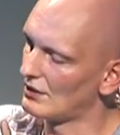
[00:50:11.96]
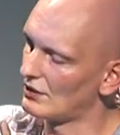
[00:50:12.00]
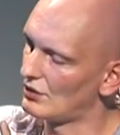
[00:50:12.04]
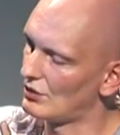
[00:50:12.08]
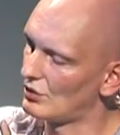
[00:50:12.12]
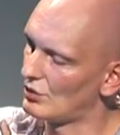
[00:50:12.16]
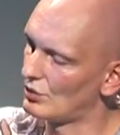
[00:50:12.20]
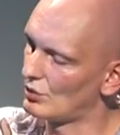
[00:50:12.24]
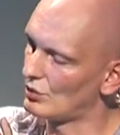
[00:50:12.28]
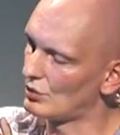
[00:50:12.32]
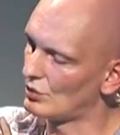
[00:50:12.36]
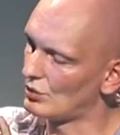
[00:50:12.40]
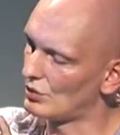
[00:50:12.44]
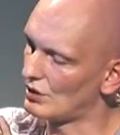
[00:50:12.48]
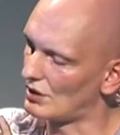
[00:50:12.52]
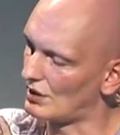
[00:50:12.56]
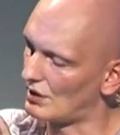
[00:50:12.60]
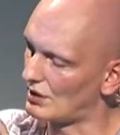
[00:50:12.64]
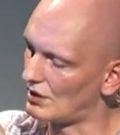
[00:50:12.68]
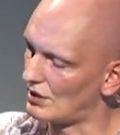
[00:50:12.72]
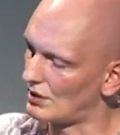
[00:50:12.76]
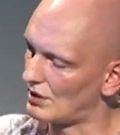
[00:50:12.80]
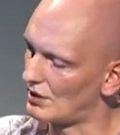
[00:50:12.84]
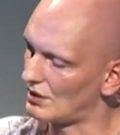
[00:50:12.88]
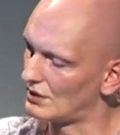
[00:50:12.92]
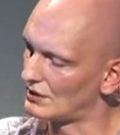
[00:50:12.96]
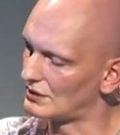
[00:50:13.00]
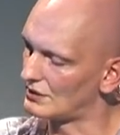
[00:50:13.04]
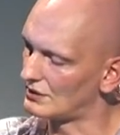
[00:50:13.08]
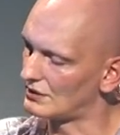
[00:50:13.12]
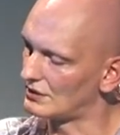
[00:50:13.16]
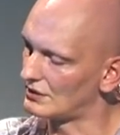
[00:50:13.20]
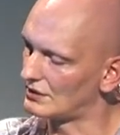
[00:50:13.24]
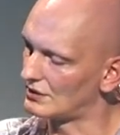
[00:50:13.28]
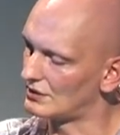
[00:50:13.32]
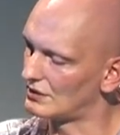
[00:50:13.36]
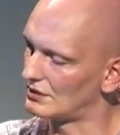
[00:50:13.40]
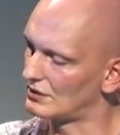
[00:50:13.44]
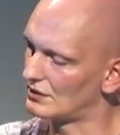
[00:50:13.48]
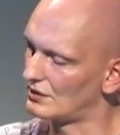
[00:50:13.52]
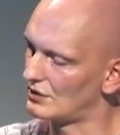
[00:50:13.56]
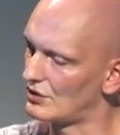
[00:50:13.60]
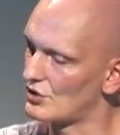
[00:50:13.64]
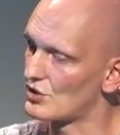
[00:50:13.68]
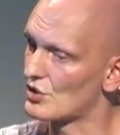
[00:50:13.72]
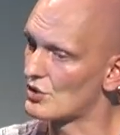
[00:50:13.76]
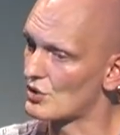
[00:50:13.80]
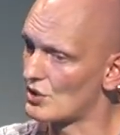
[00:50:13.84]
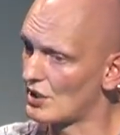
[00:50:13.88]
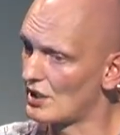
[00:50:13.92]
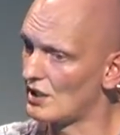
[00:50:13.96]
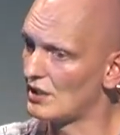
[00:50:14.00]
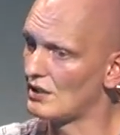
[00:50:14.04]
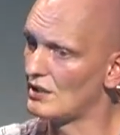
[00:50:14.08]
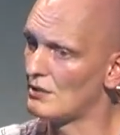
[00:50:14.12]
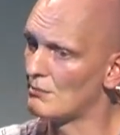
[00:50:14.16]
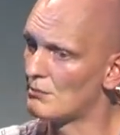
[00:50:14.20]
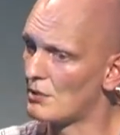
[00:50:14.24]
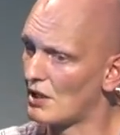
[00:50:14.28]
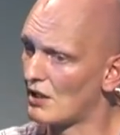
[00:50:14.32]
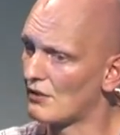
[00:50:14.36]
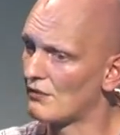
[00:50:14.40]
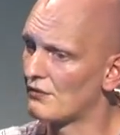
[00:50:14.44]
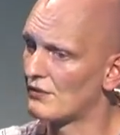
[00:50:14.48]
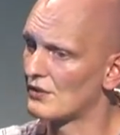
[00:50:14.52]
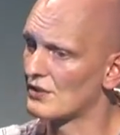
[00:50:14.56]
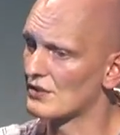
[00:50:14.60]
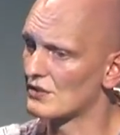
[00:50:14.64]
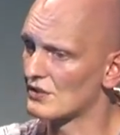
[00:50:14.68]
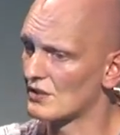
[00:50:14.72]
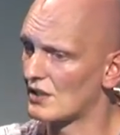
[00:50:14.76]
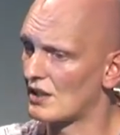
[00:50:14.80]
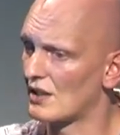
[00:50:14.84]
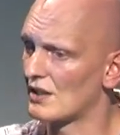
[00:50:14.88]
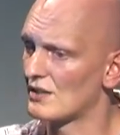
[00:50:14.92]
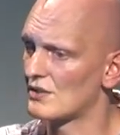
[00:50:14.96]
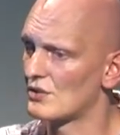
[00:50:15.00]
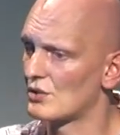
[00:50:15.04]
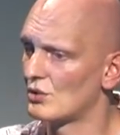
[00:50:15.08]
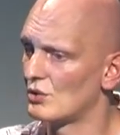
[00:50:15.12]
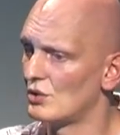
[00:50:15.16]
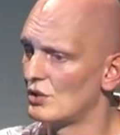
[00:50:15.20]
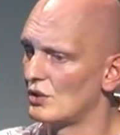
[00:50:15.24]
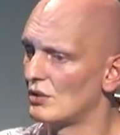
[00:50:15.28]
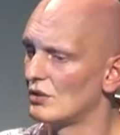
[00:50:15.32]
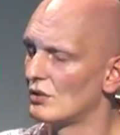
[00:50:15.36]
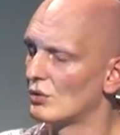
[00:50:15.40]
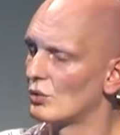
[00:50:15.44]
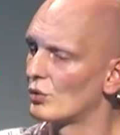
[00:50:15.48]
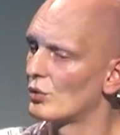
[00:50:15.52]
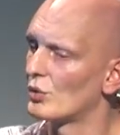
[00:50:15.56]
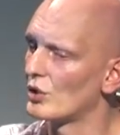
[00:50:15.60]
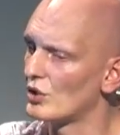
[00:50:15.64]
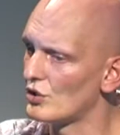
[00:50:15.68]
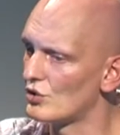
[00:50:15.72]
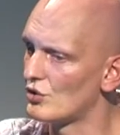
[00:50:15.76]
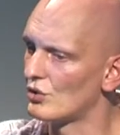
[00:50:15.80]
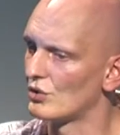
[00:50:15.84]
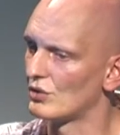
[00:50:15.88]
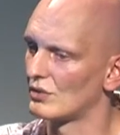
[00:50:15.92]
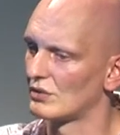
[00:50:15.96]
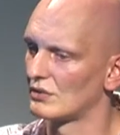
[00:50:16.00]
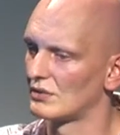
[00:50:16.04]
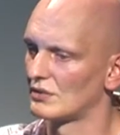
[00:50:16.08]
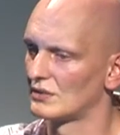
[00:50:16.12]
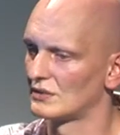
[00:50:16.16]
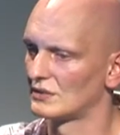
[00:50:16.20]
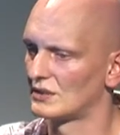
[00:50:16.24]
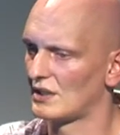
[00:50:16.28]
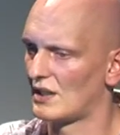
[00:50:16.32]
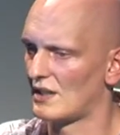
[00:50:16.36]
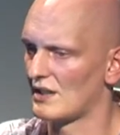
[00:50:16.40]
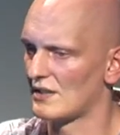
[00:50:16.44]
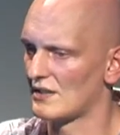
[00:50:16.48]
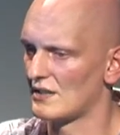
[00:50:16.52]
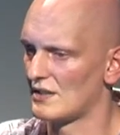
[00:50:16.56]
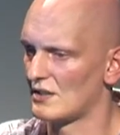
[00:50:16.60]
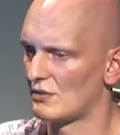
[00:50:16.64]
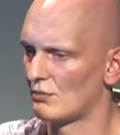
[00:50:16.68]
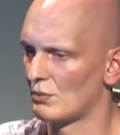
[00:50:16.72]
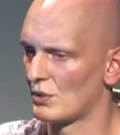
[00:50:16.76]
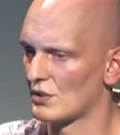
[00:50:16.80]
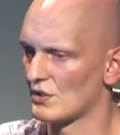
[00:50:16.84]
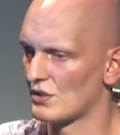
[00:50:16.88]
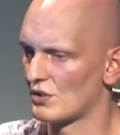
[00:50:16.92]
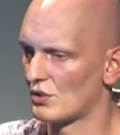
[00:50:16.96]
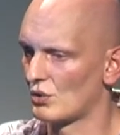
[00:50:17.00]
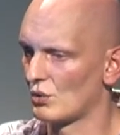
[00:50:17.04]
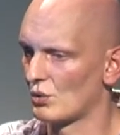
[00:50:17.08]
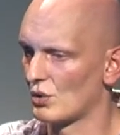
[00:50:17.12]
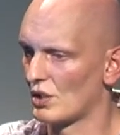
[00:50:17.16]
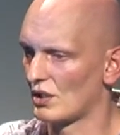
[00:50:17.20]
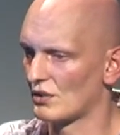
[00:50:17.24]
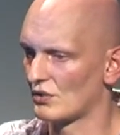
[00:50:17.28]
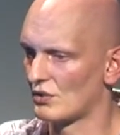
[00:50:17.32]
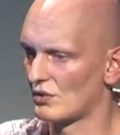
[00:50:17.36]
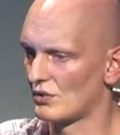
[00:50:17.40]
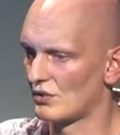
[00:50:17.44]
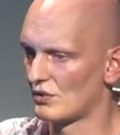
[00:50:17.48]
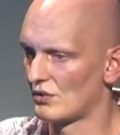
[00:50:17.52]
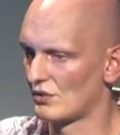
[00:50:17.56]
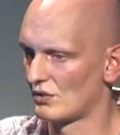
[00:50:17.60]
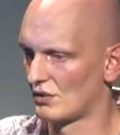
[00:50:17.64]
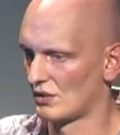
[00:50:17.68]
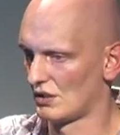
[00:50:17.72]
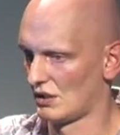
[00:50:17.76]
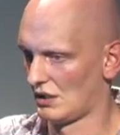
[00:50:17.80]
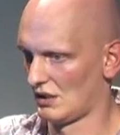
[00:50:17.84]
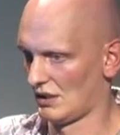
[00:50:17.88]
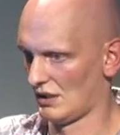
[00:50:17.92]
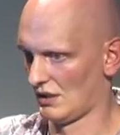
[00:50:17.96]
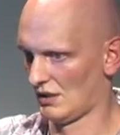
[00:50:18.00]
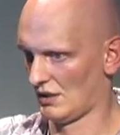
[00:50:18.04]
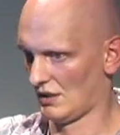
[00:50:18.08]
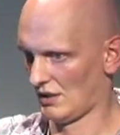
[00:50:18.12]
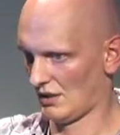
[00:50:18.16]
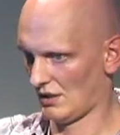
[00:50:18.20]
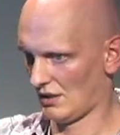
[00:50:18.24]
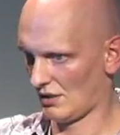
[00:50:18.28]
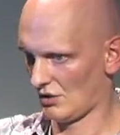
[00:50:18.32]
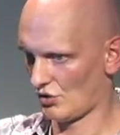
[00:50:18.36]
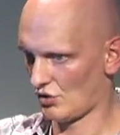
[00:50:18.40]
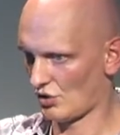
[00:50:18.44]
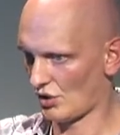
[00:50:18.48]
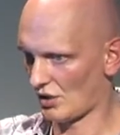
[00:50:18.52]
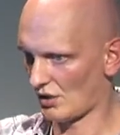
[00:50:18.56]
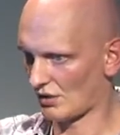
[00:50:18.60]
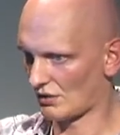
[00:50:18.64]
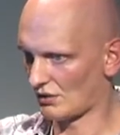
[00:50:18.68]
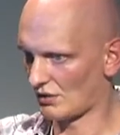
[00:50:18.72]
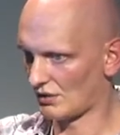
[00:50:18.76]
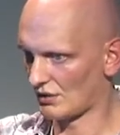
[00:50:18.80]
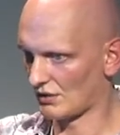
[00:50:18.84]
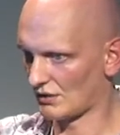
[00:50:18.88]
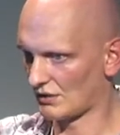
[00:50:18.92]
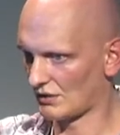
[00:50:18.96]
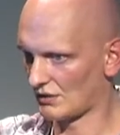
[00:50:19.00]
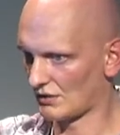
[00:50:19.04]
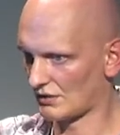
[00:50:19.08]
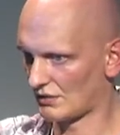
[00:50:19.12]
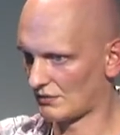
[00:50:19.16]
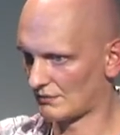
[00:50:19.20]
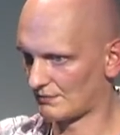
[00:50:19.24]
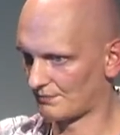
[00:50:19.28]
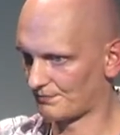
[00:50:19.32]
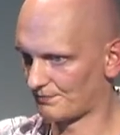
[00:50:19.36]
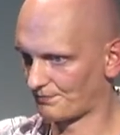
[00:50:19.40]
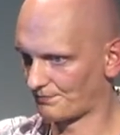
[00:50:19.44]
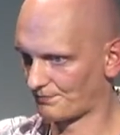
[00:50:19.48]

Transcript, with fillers: to uh, restrain the buffer size to the original size. It was 200 characters